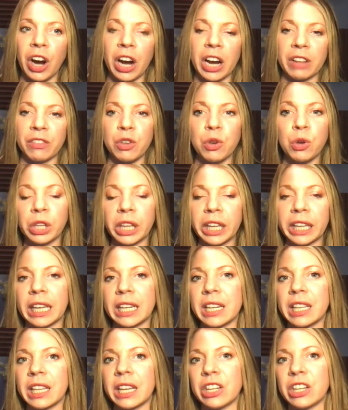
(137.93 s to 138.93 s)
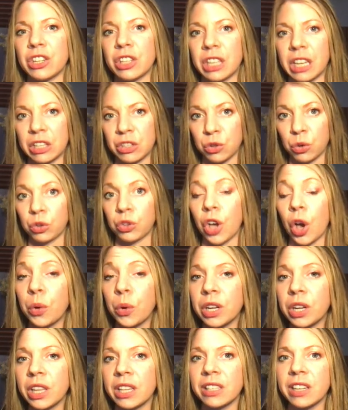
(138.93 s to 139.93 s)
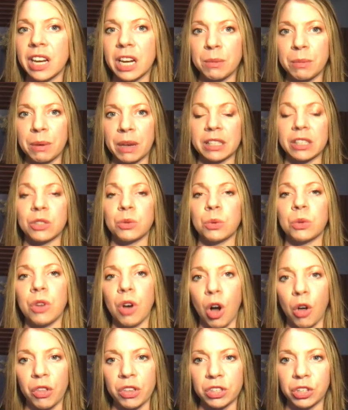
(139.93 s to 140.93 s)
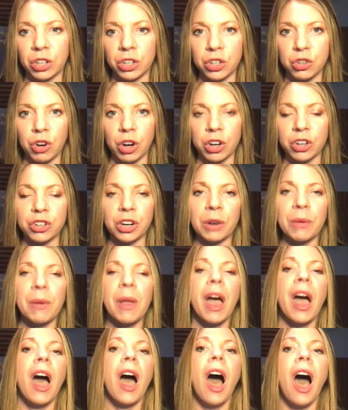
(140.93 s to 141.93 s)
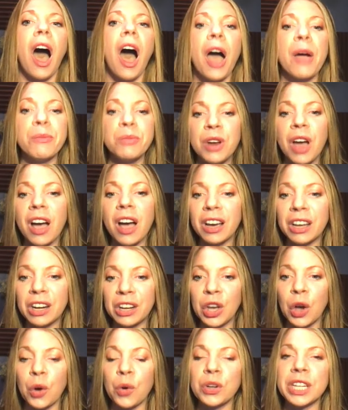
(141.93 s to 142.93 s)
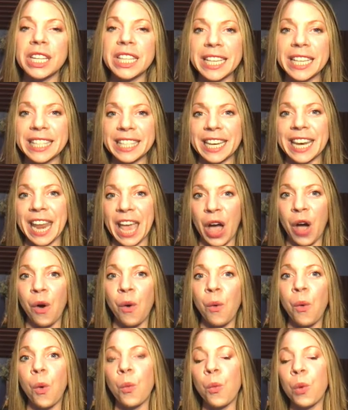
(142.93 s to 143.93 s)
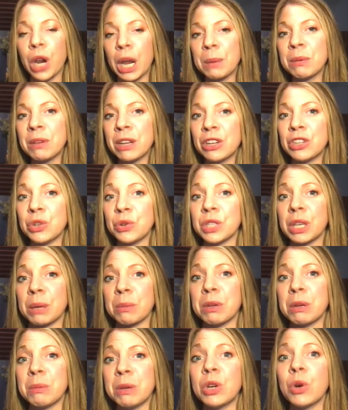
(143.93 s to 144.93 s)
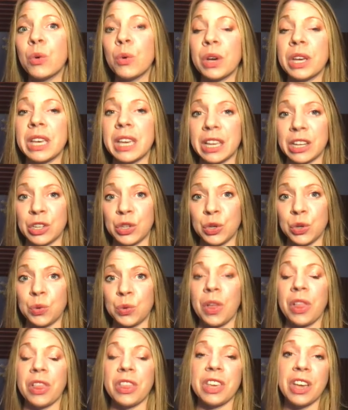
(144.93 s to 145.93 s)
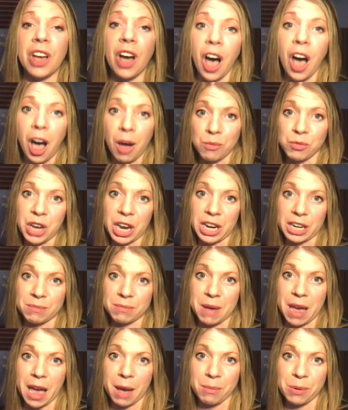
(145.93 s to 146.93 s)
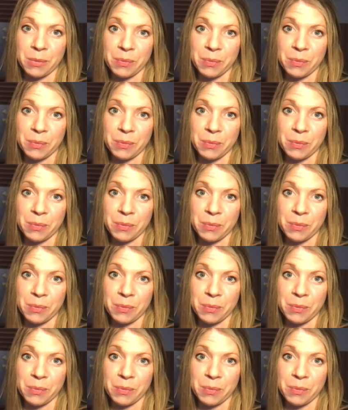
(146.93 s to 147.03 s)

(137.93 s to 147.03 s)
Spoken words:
And if you click into each of these, you'll go into these databases with all this good structure. I'm not going to go into this now. What I'm going to do is I'm going to be going into the object map.